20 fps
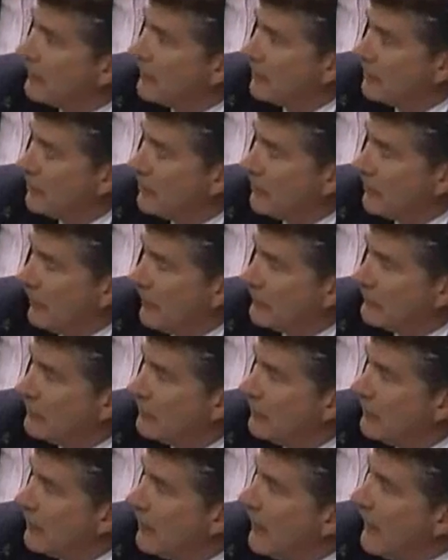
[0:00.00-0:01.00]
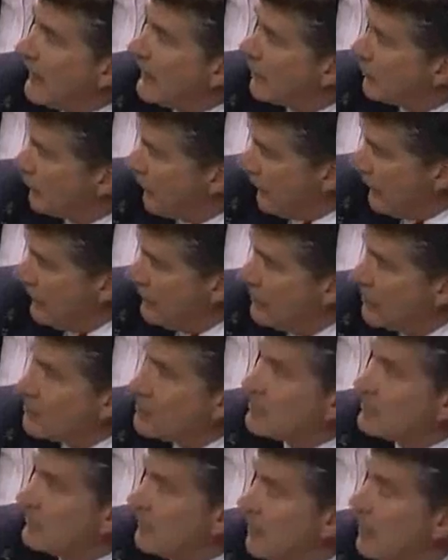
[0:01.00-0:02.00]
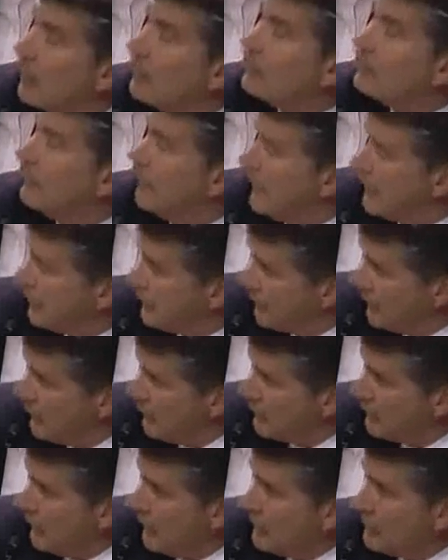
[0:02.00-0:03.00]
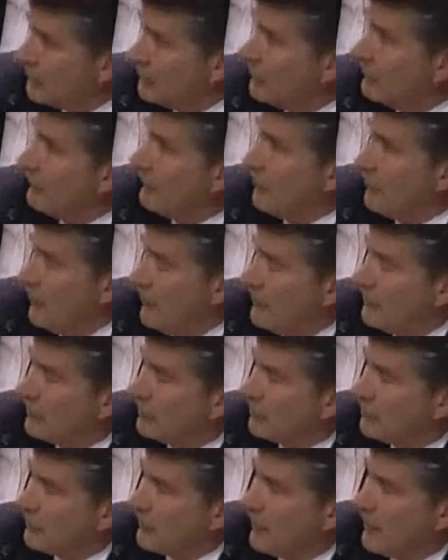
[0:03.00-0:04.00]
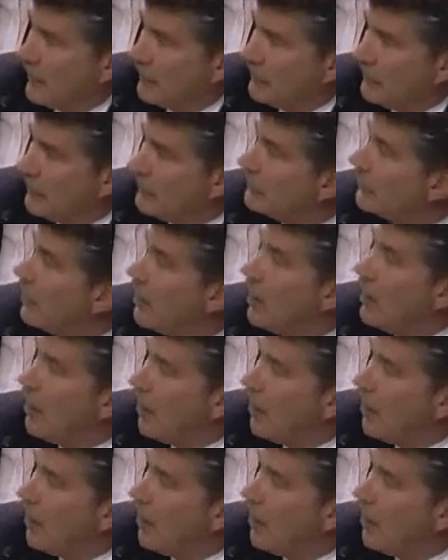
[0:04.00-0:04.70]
consent, and a recognition of a limitation of the appeals process,